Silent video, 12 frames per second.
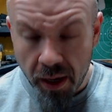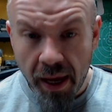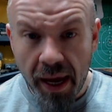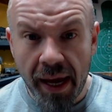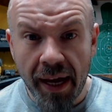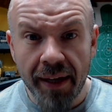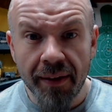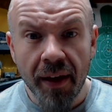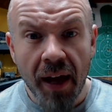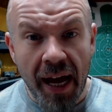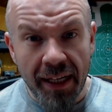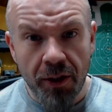And
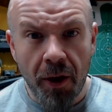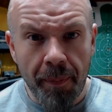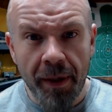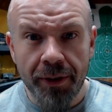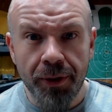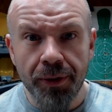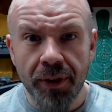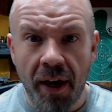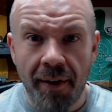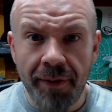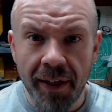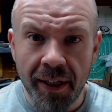I saw pictures
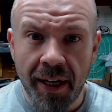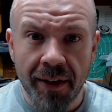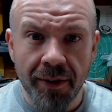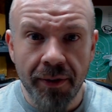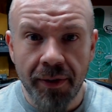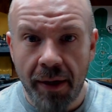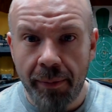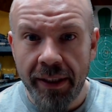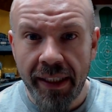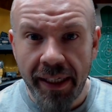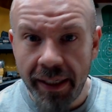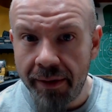of the connector that
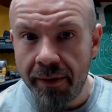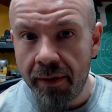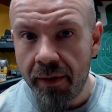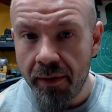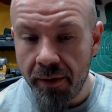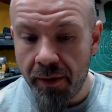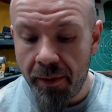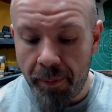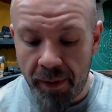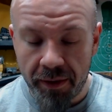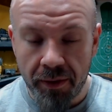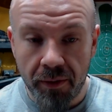was in the
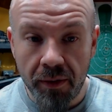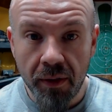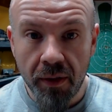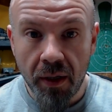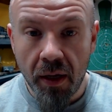pistol,